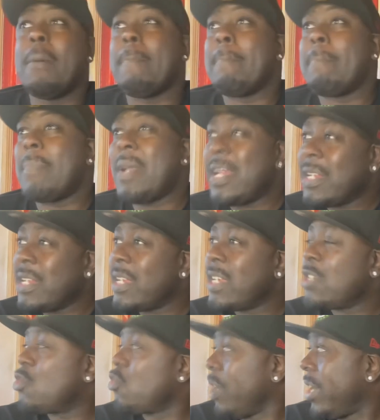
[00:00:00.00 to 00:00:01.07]
many
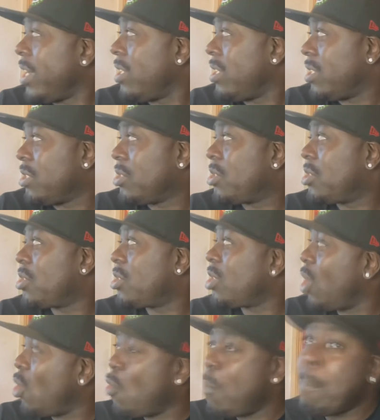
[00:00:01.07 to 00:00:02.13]
trailers,
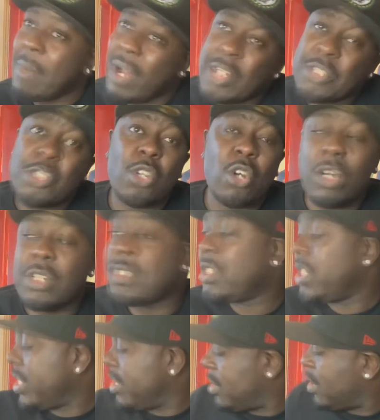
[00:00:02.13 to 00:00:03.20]
so much
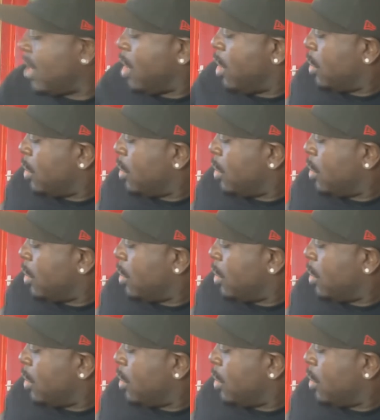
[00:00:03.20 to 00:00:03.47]
content,